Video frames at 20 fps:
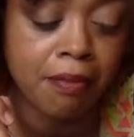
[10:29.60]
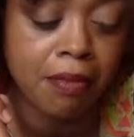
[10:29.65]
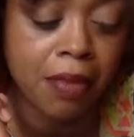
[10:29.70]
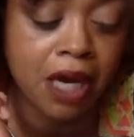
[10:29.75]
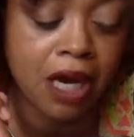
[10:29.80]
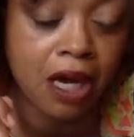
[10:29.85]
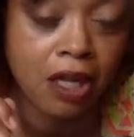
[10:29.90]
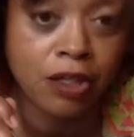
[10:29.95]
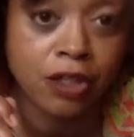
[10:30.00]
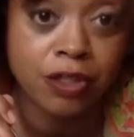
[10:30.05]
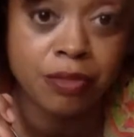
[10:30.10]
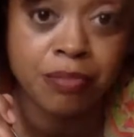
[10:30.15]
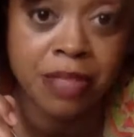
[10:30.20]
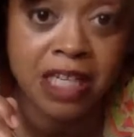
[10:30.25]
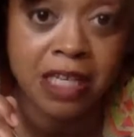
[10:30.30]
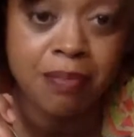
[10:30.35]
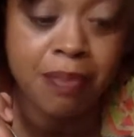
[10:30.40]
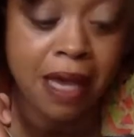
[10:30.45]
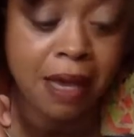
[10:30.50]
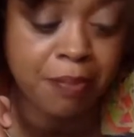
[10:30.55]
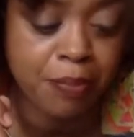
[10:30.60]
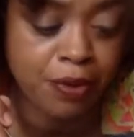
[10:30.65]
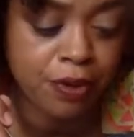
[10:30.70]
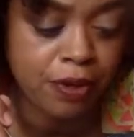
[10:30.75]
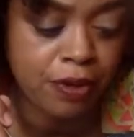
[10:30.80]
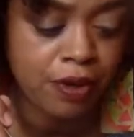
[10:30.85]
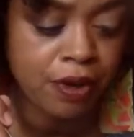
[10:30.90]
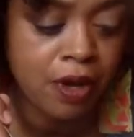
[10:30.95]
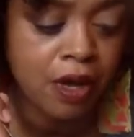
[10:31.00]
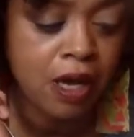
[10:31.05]
colored mini
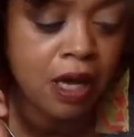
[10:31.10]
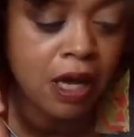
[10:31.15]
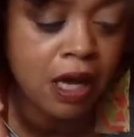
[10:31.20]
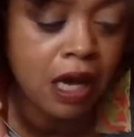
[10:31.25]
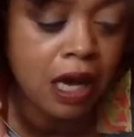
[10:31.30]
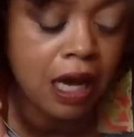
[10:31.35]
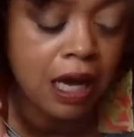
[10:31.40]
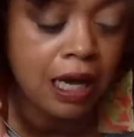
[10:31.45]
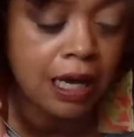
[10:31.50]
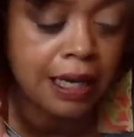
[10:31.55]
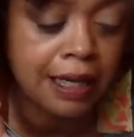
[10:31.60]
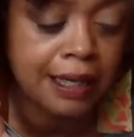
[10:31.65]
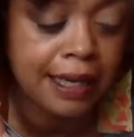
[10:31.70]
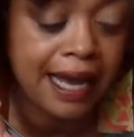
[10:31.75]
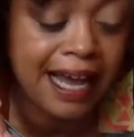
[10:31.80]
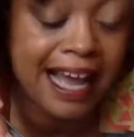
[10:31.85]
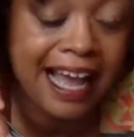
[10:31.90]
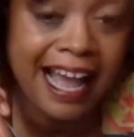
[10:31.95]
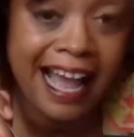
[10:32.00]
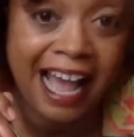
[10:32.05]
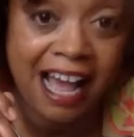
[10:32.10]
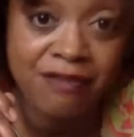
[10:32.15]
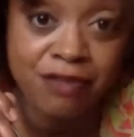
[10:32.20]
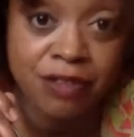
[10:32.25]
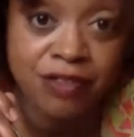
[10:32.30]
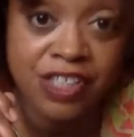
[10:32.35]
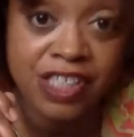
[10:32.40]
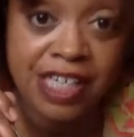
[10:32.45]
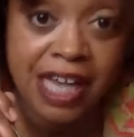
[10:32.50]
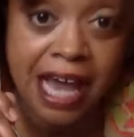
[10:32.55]
pepper, a half
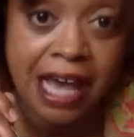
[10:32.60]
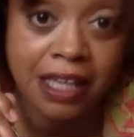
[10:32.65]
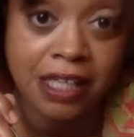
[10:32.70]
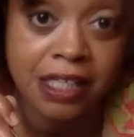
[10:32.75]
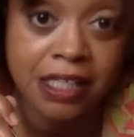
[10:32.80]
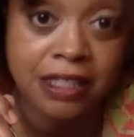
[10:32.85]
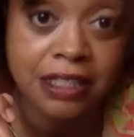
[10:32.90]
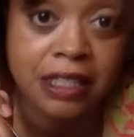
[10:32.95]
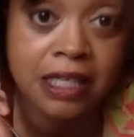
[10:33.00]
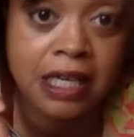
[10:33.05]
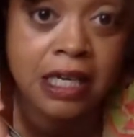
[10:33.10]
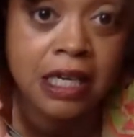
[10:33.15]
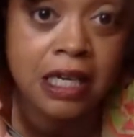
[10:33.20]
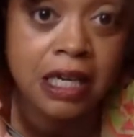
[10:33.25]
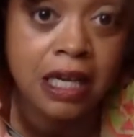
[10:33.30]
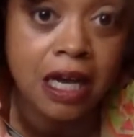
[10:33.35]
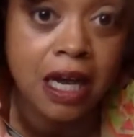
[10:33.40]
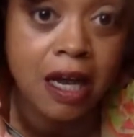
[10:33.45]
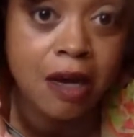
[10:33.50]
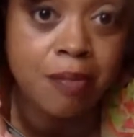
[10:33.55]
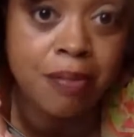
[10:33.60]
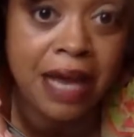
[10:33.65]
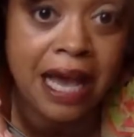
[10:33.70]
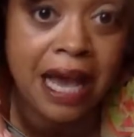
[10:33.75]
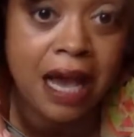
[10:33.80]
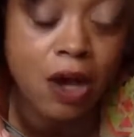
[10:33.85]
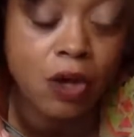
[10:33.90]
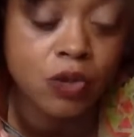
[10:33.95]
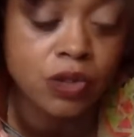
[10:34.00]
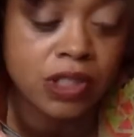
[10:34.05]
of shallot,
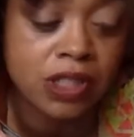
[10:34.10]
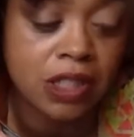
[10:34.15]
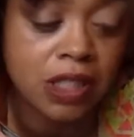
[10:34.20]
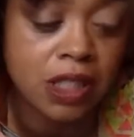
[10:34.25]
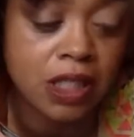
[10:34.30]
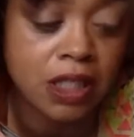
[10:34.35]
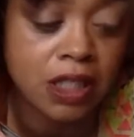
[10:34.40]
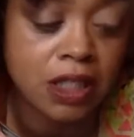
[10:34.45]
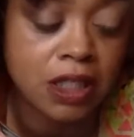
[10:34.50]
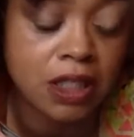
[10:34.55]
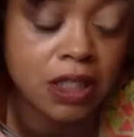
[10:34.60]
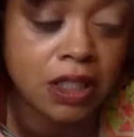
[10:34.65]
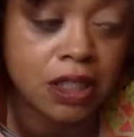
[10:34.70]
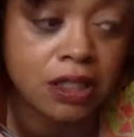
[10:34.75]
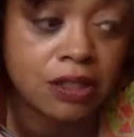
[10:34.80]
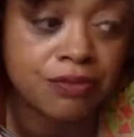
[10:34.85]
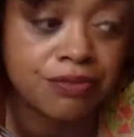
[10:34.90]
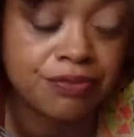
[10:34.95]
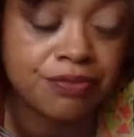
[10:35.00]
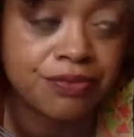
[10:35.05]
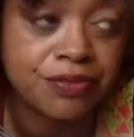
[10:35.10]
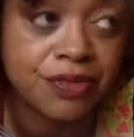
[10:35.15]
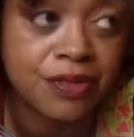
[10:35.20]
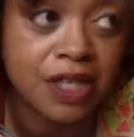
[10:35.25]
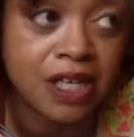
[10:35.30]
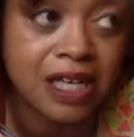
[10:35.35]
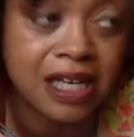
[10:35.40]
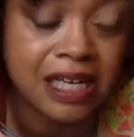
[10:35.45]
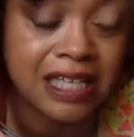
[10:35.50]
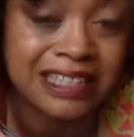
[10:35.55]
about a
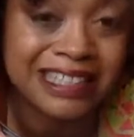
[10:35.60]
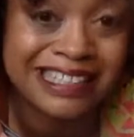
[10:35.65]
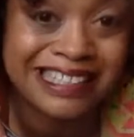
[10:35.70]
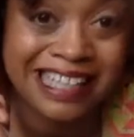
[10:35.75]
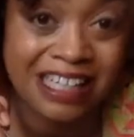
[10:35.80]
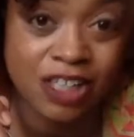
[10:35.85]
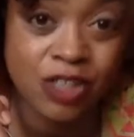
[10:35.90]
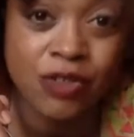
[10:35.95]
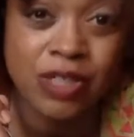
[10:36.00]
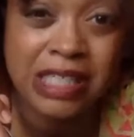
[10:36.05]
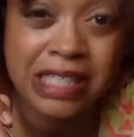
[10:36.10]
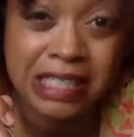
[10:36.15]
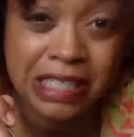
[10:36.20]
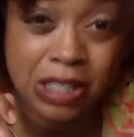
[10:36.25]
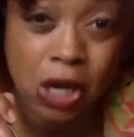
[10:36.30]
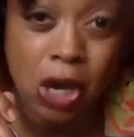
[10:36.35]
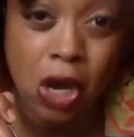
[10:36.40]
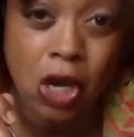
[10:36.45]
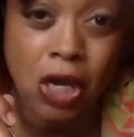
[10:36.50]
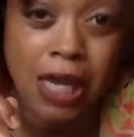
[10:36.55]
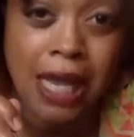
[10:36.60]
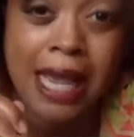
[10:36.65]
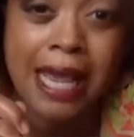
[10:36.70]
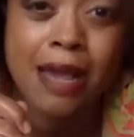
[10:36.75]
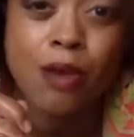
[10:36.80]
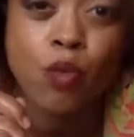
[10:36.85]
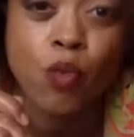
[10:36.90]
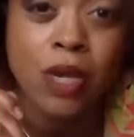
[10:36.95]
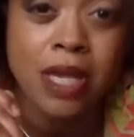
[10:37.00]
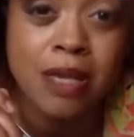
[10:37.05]
celery stalk,
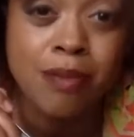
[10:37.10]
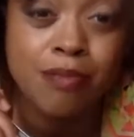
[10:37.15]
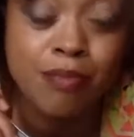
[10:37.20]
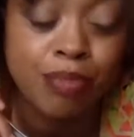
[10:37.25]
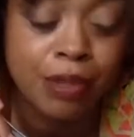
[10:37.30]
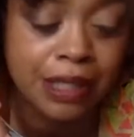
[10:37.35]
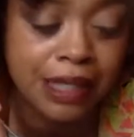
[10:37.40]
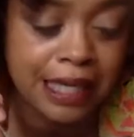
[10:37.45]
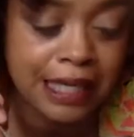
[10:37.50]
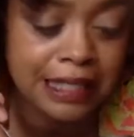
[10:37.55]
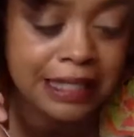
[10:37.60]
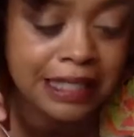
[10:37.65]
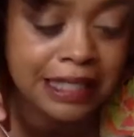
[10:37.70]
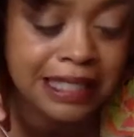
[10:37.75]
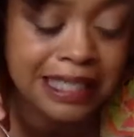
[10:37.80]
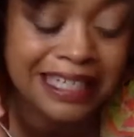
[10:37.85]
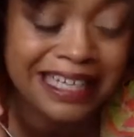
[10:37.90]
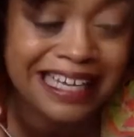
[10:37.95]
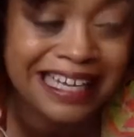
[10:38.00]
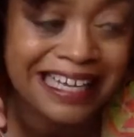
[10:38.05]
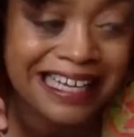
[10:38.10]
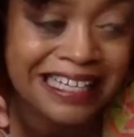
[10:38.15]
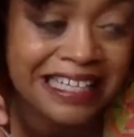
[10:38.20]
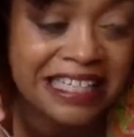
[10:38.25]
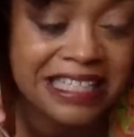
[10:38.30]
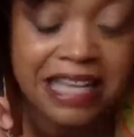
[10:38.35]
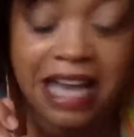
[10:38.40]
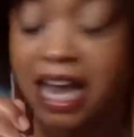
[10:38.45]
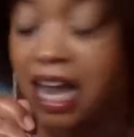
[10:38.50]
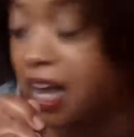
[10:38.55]
and we blended it
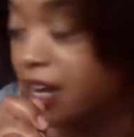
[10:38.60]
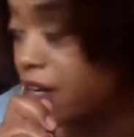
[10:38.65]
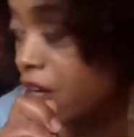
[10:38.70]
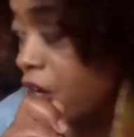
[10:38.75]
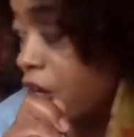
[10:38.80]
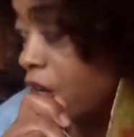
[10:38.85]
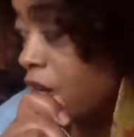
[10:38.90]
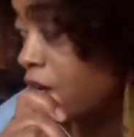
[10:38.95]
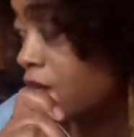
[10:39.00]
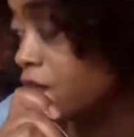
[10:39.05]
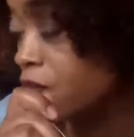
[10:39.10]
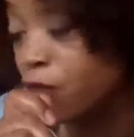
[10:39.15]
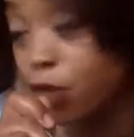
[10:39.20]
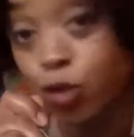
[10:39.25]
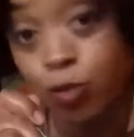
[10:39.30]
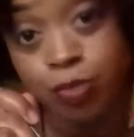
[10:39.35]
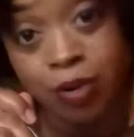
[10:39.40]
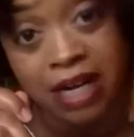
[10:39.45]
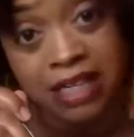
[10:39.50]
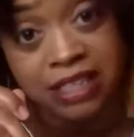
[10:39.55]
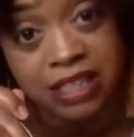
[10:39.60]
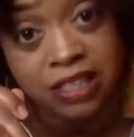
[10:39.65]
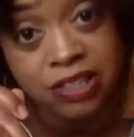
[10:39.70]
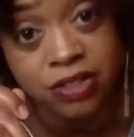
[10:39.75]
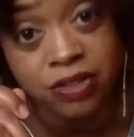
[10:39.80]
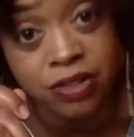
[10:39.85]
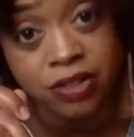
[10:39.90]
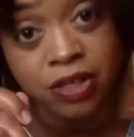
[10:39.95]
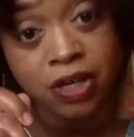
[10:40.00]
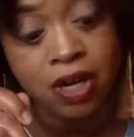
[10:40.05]
inside of the food
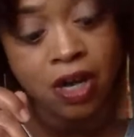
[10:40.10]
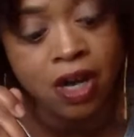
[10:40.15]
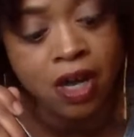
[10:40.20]
processor